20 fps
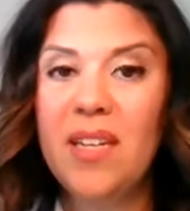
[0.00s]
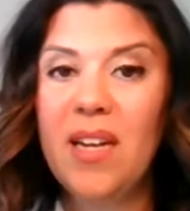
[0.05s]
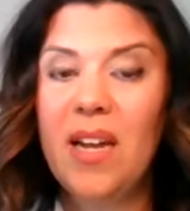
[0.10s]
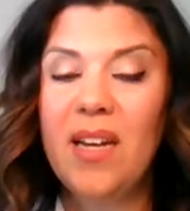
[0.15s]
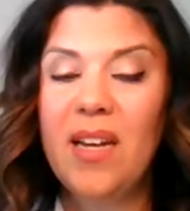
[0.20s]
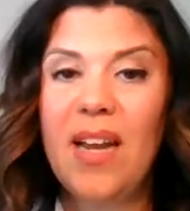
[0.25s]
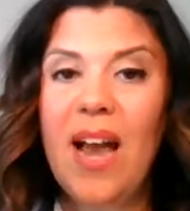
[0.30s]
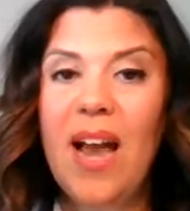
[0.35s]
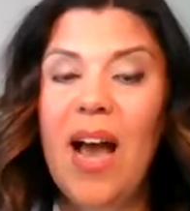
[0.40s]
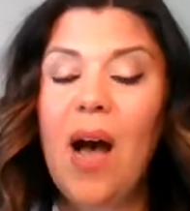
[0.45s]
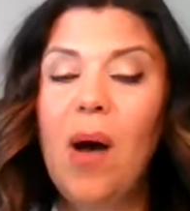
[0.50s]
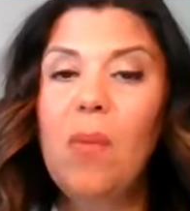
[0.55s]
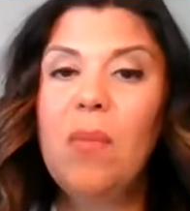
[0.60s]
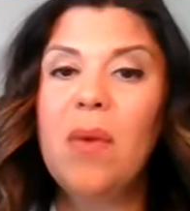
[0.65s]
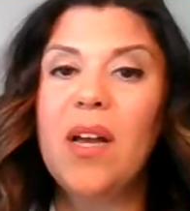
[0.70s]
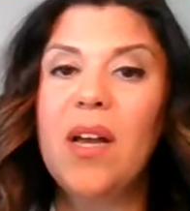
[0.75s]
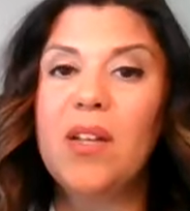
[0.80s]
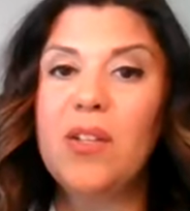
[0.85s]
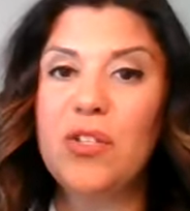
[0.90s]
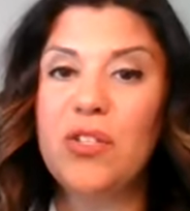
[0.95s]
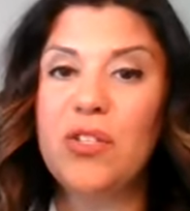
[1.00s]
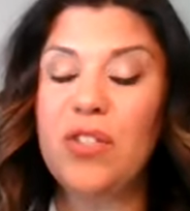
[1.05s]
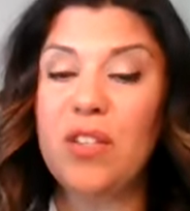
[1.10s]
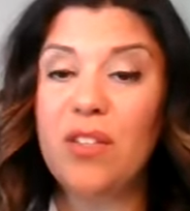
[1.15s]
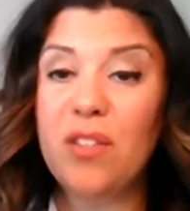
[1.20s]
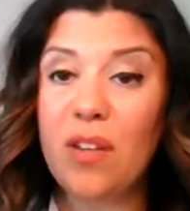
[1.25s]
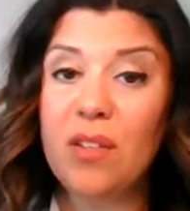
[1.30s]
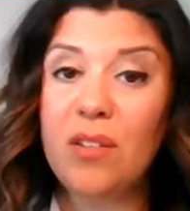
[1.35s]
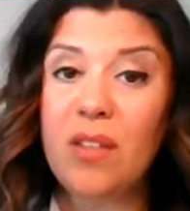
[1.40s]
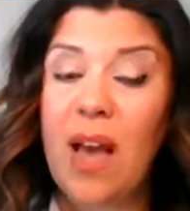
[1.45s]
And how much
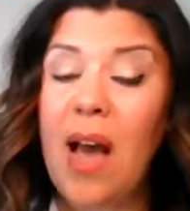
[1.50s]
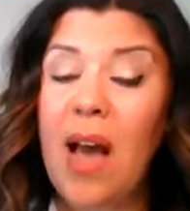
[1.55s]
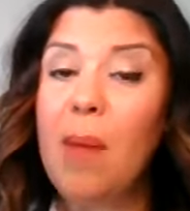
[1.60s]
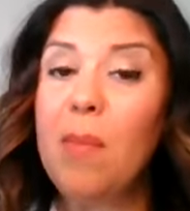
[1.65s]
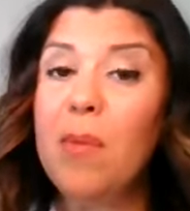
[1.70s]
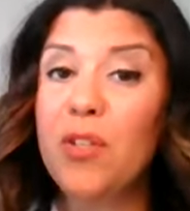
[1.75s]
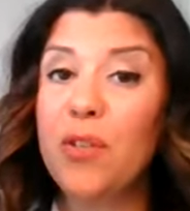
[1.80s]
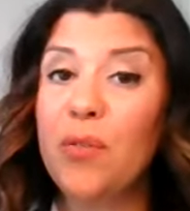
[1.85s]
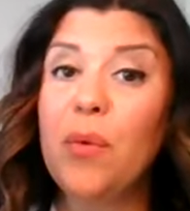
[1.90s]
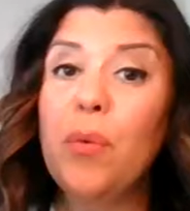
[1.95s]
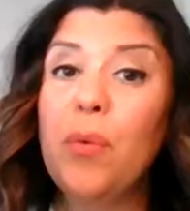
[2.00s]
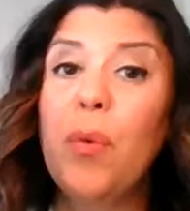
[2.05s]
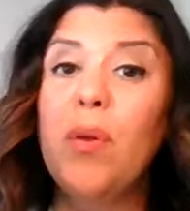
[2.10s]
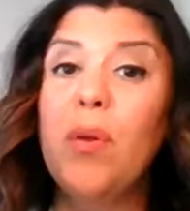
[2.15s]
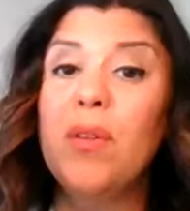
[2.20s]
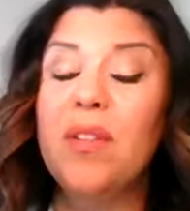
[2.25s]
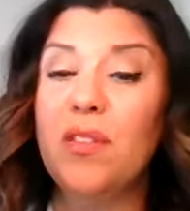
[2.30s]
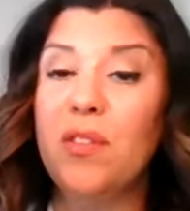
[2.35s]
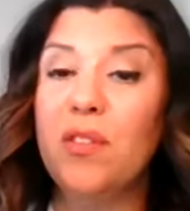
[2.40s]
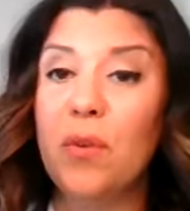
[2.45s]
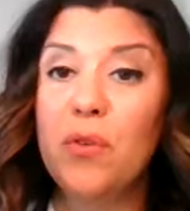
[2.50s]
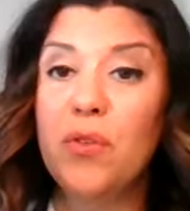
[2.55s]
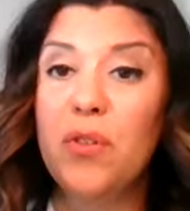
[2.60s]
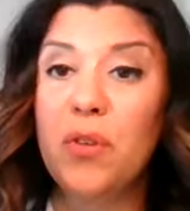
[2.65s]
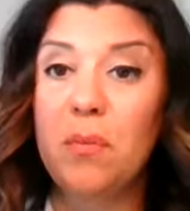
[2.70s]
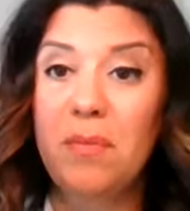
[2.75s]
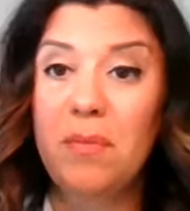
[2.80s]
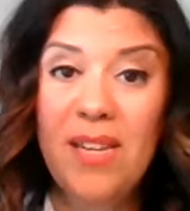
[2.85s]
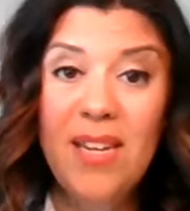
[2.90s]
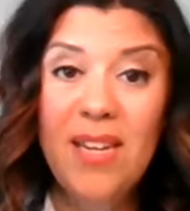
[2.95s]
of a role does social
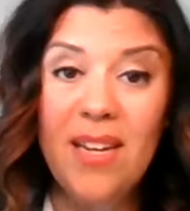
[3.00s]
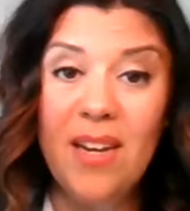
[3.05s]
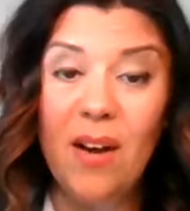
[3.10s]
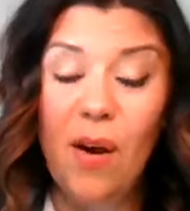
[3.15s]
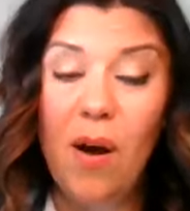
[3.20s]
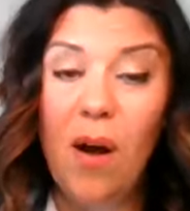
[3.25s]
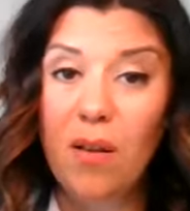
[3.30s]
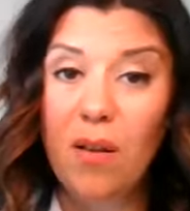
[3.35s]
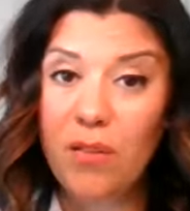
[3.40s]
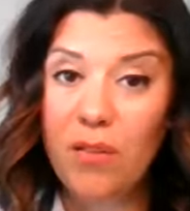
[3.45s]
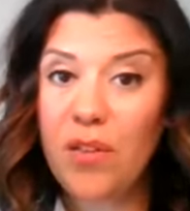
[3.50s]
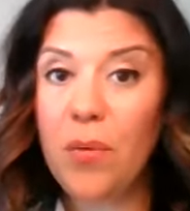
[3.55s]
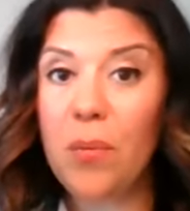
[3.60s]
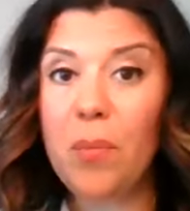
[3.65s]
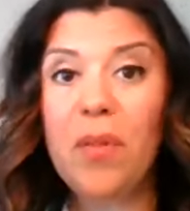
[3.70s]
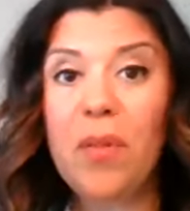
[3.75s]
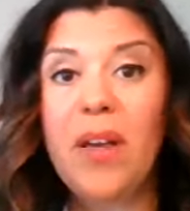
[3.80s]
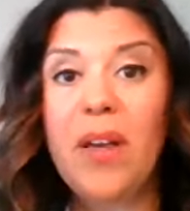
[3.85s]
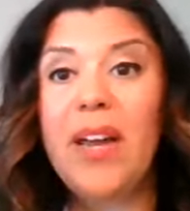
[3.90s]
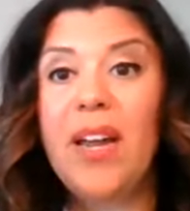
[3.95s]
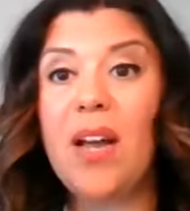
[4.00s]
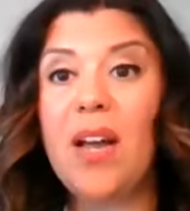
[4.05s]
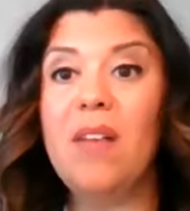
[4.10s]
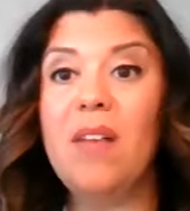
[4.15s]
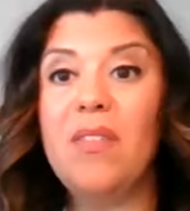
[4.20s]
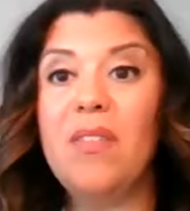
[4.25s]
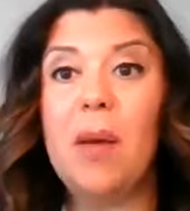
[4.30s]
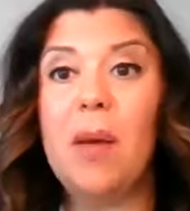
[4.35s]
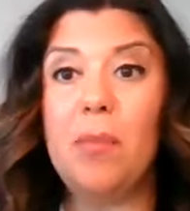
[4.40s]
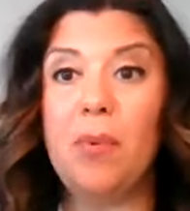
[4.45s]
media also play
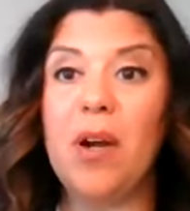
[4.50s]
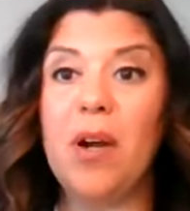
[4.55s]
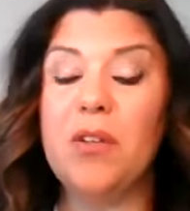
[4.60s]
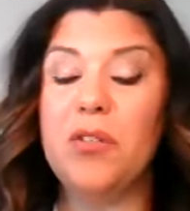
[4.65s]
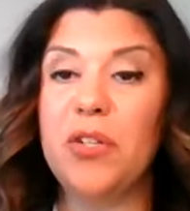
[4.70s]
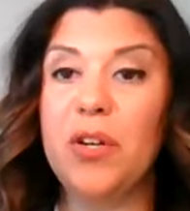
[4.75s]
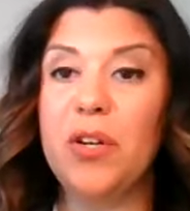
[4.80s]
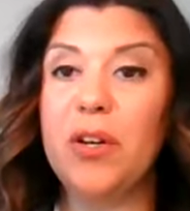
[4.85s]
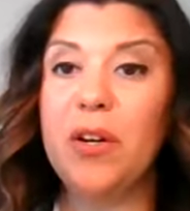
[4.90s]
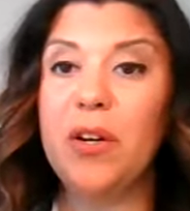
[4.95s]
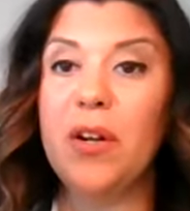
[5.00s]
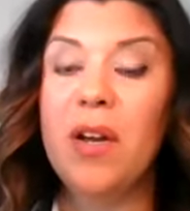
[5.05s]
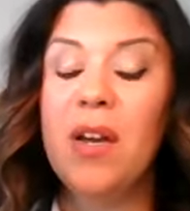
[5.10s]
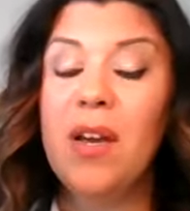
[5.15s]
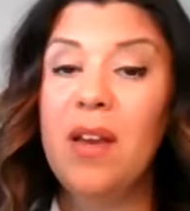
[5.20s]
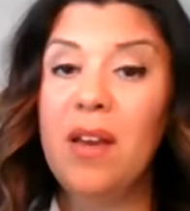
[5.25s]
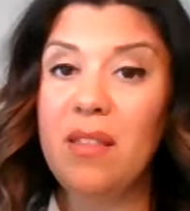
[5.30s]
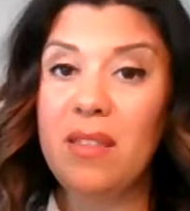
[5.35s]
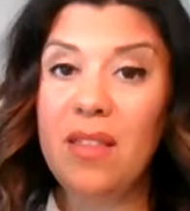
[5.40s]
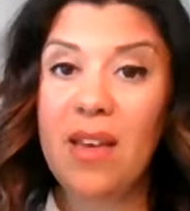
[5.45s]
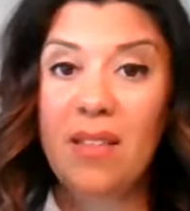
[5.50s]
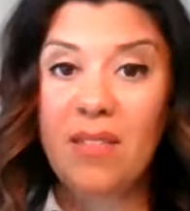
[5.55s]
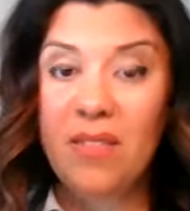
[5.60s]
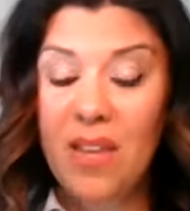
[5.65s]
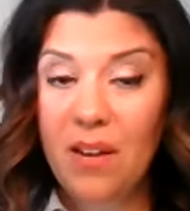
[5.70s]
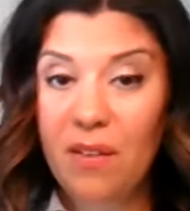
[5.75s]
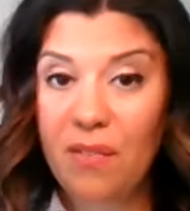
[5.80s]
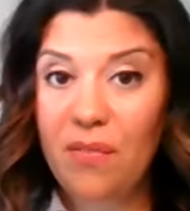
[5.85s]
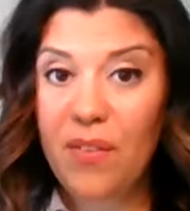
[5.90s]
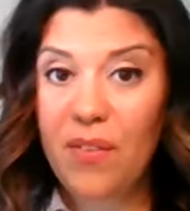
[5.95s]
on that pressure that
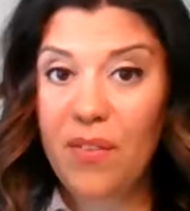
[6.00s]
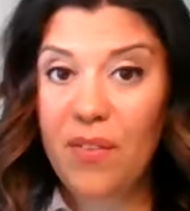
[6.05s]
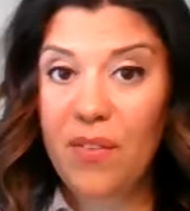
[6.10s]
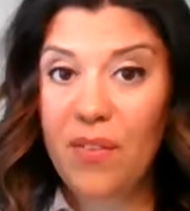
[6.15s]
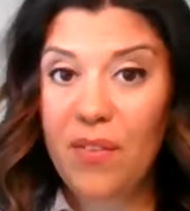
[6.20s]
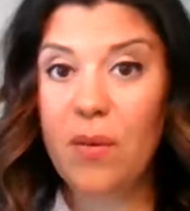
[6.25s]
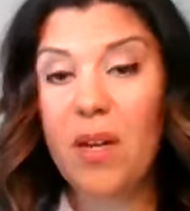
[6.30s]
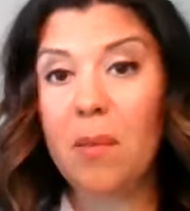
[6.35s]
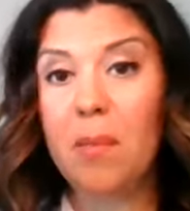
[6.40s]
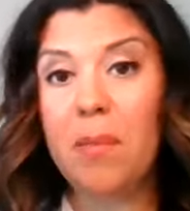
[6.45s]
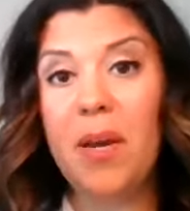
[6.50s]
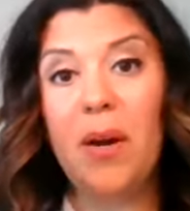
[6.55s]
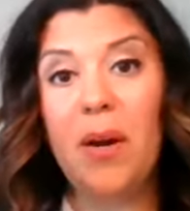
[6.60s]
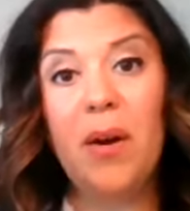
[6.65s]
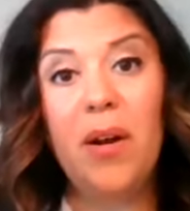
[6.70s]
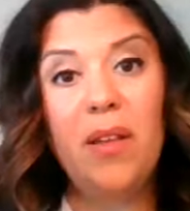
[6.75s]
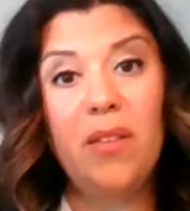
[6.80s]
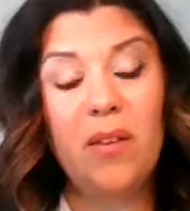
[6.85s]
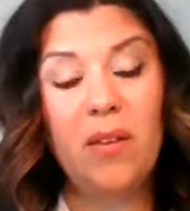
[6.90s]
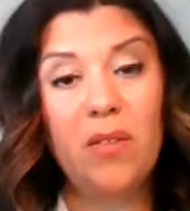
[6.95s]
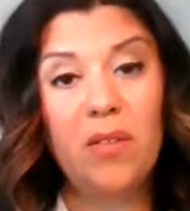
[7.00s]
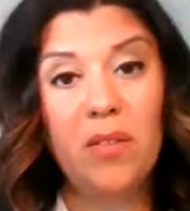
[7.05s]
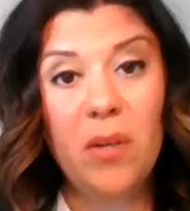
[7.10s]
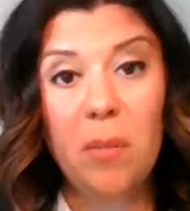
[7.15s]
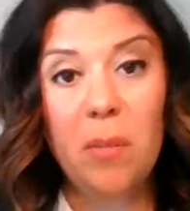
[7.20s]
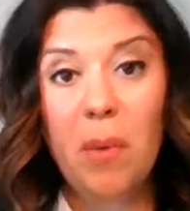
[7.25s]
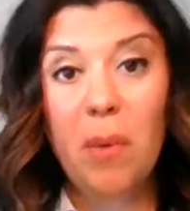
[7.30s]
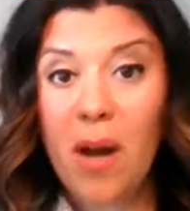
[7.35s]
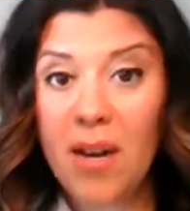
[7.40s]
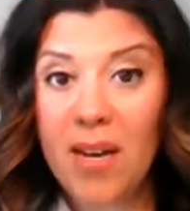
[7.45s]
they feel in comparing
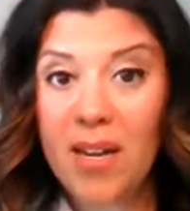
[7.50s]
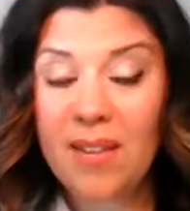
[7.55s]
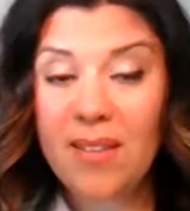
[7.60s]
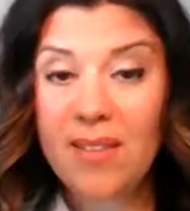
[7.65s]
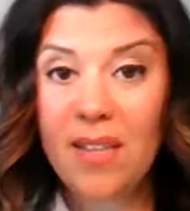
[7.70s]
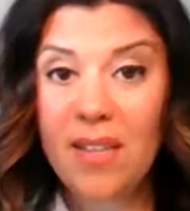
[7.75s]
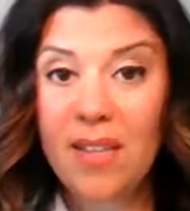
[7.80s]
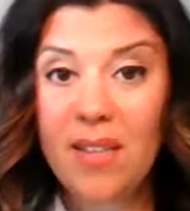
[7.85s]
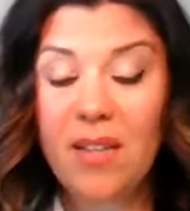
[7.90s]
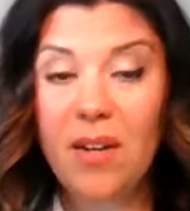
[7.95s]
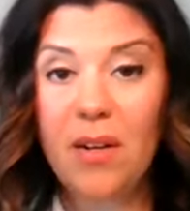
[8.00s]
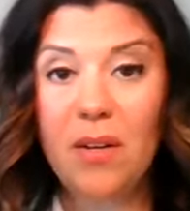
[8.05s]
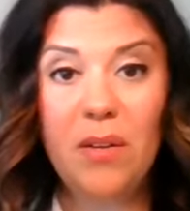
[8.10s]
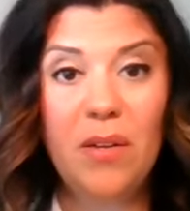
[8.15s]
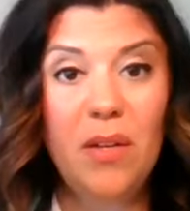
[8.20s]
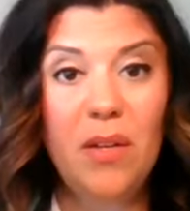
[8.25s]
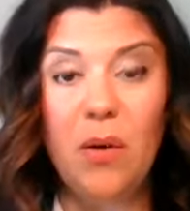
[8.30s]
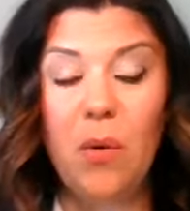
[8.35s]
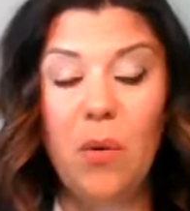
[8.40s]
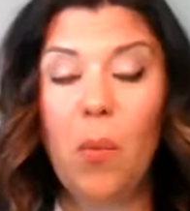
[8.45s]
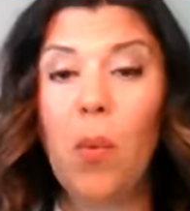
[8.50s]
their bodies and their,